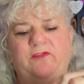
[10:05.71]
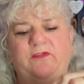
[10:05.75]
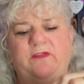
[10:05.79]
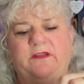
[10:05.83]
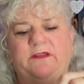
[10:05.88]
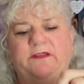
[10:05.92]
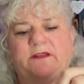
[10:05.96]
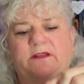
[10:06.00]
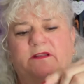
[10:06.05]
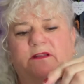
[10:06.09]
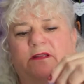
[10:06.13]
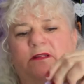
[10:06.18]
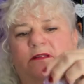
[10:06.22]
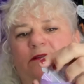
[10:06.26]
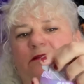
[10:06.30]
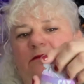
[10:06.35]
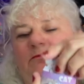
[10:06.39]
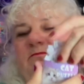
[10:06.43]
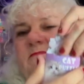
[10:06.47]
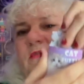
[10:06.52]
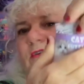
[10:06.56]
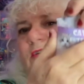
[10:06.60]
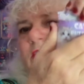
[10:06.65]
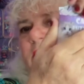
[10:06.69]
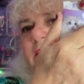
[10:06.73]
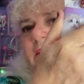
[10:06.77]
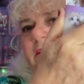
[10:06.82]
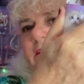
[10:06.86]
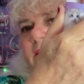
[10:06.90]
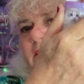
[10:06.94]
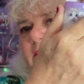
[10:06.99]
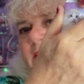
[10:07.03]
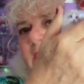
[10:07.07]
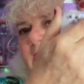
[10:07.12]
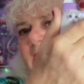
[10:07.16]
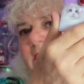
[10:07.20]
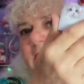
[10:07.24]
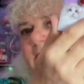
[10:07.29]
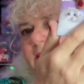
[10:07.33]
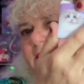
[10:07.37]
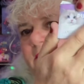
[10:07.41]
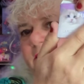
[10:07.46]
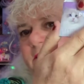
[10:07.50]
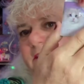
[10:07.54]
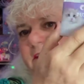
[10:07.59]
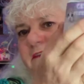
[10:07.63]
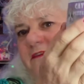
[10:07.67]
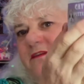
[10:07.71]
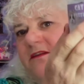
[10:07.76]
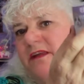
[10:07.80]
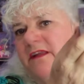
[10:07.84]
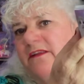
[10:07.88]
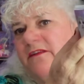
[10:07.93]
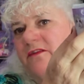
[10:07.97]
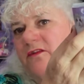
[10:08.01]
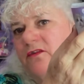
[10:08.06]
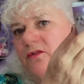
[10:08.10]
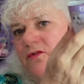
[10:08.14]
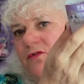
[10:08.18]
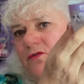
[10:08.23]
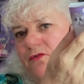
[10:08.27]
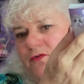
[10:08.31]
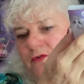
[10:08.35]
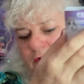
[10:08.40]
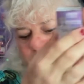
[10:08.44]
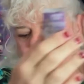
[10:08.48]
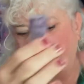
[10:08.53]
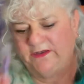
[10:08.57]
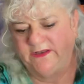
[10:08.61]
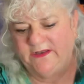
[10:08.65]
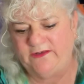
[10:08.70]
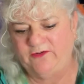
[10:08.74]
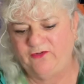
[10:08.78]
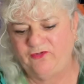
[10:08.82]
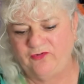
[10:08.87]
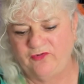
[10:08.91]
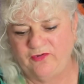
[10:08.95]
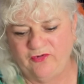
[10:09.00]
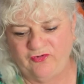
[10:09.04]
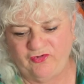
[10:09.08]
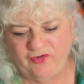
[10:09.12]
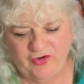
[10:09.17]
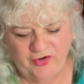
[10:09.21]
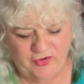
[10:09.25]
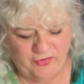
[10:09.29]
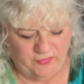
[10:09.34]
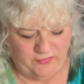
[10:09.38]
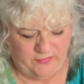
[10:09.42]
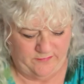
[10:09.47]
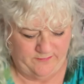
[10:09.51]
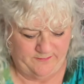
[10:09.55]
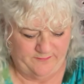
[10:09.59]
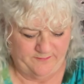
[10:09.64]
the little box, and this gets glued on into the journal.